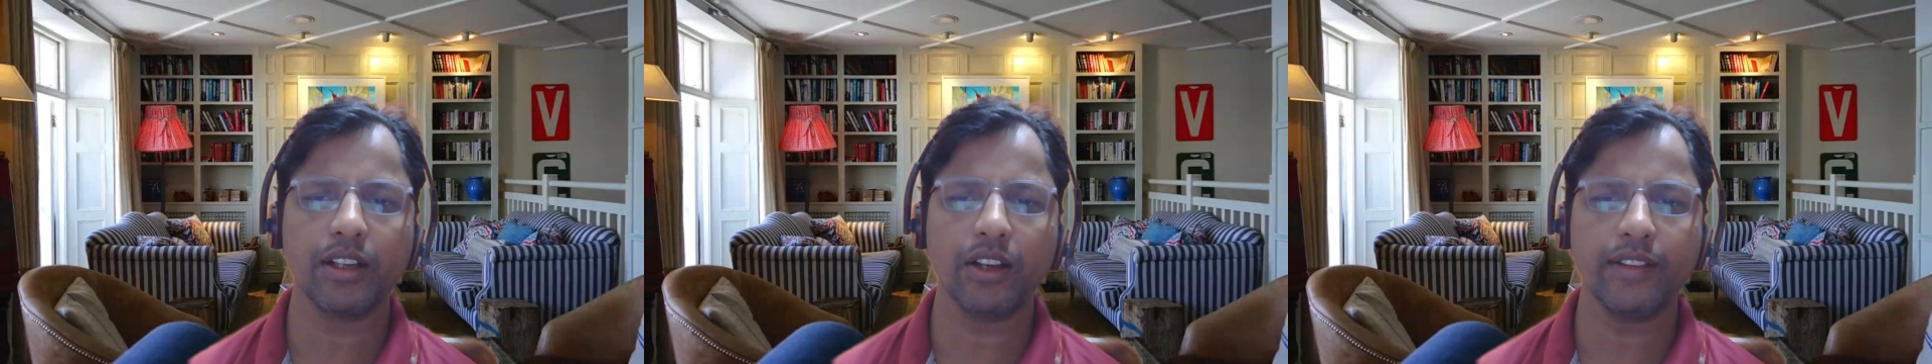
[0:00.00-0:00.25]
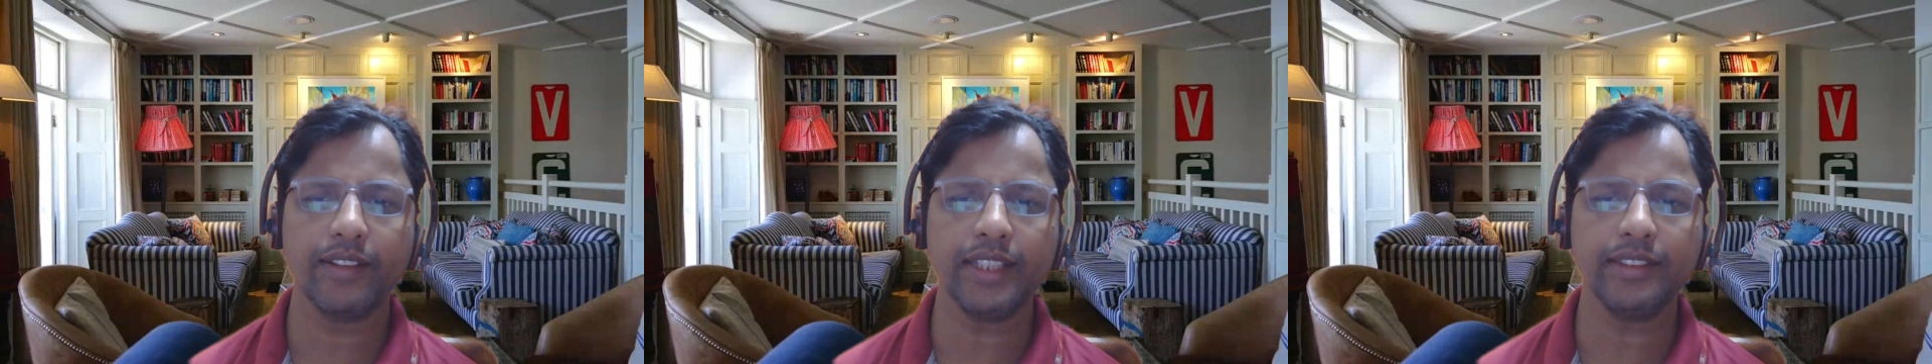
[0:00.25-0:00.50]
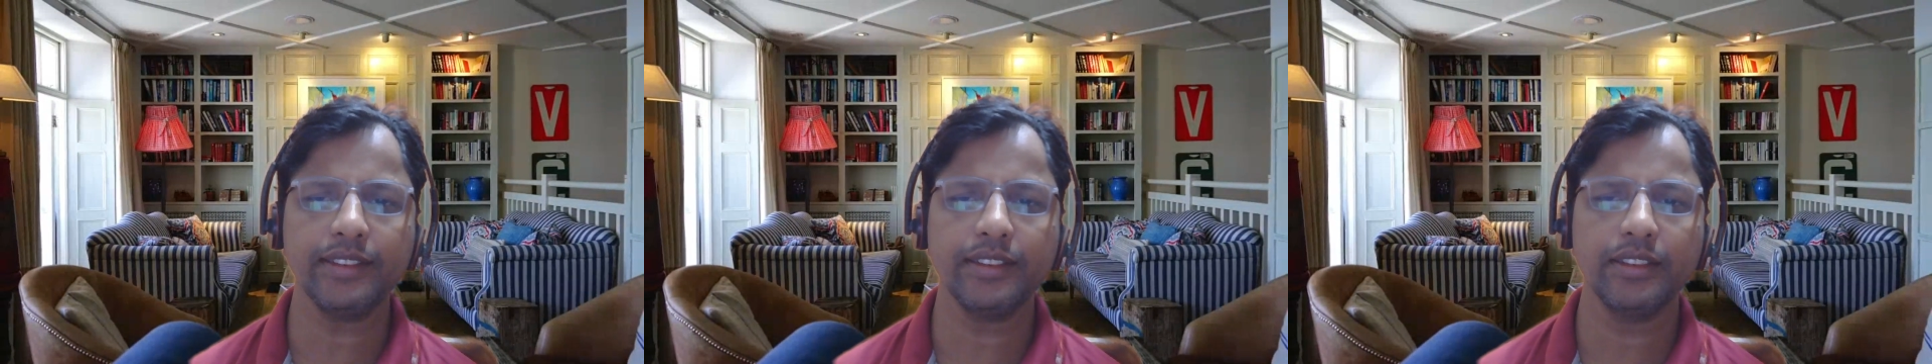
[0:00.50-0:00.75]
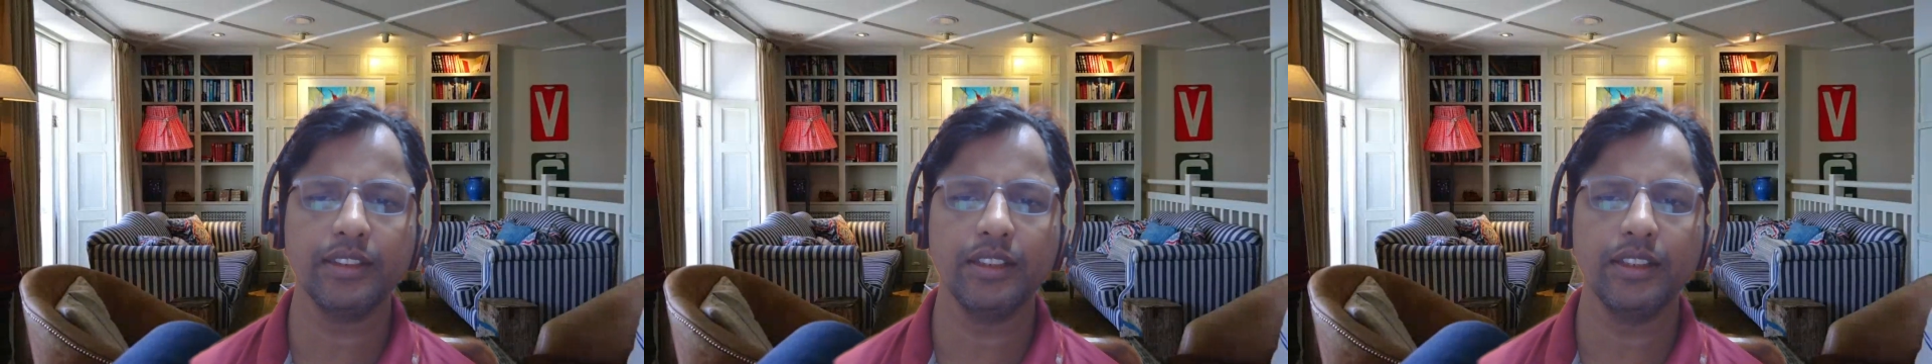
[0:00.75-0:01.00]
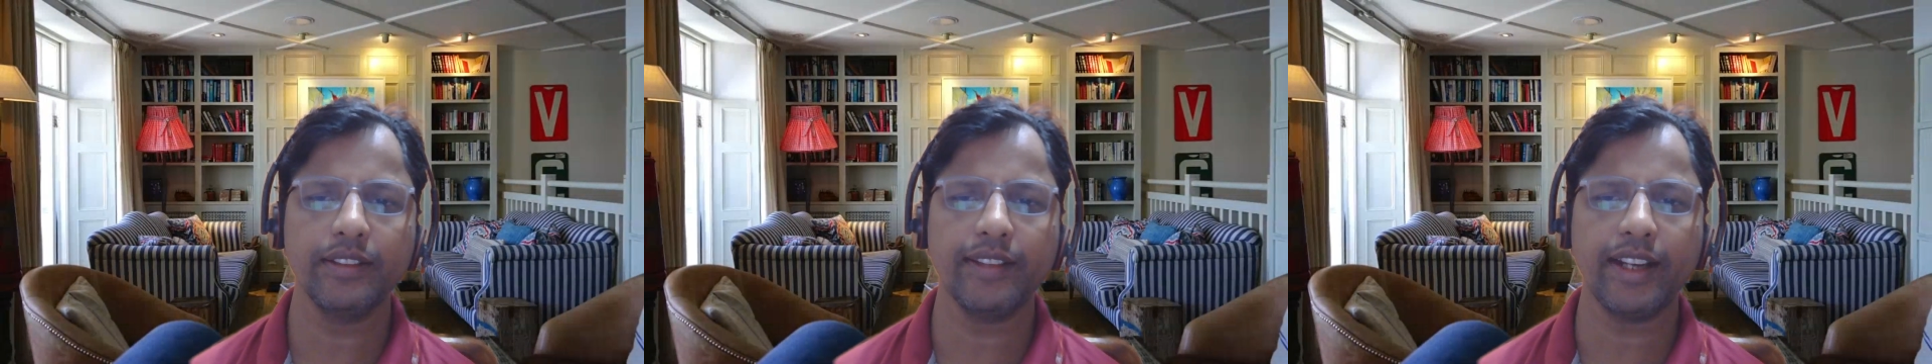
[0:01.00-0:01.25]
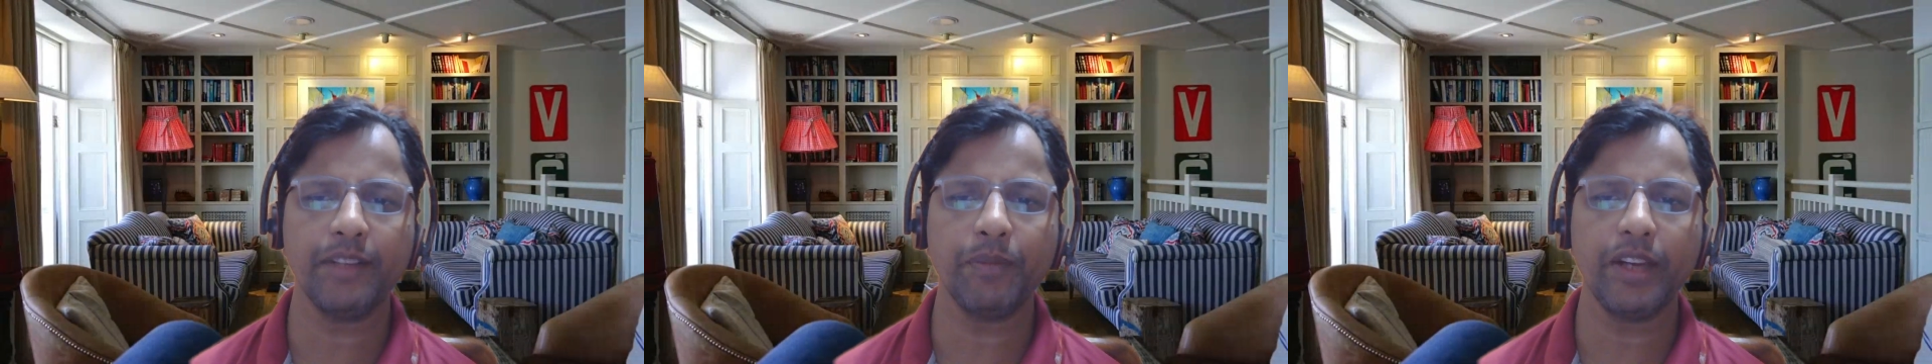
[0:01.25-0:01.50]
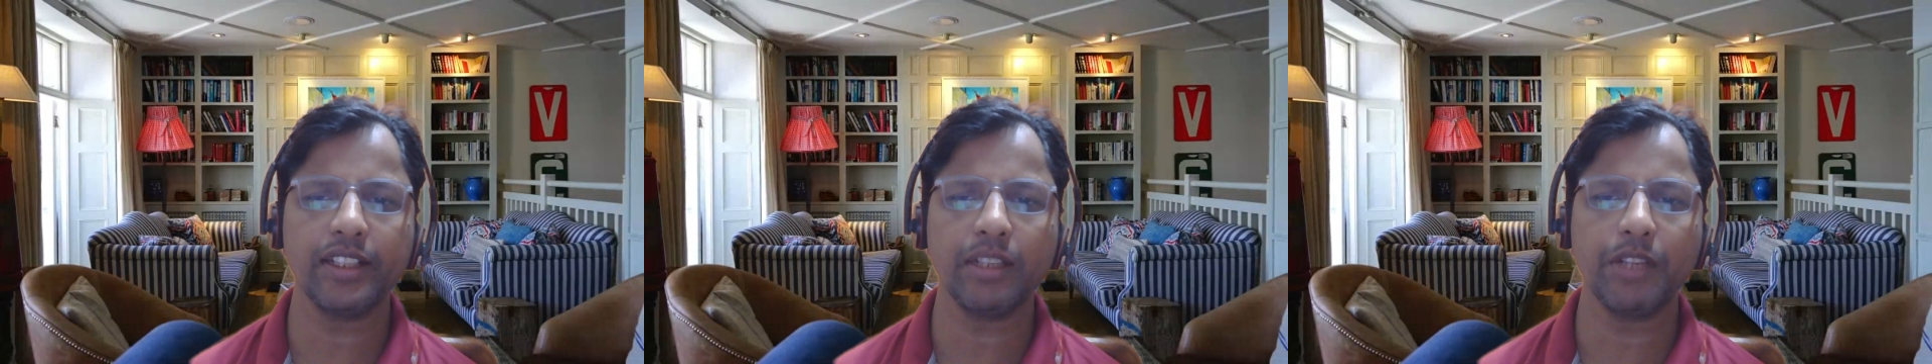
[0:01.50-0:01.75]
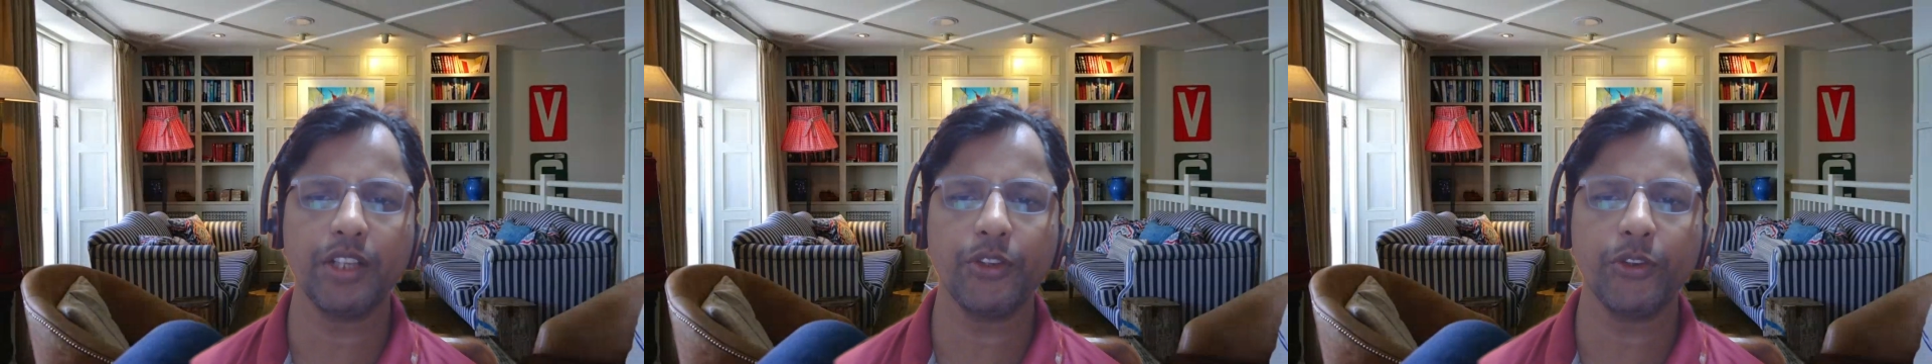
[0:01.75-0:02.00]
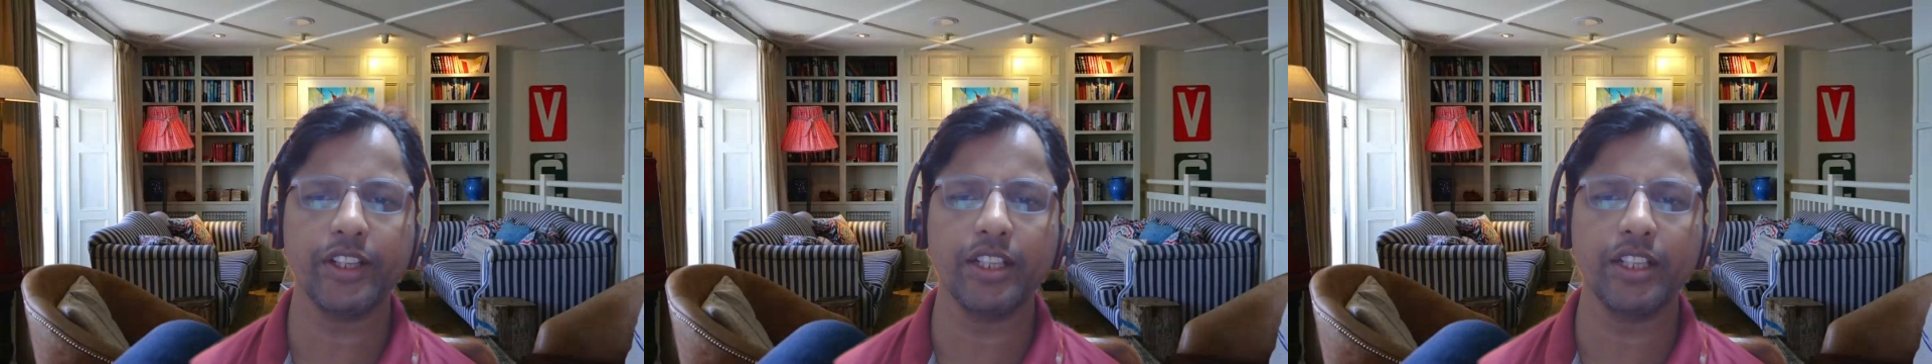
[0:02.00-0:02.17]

crosses second part of the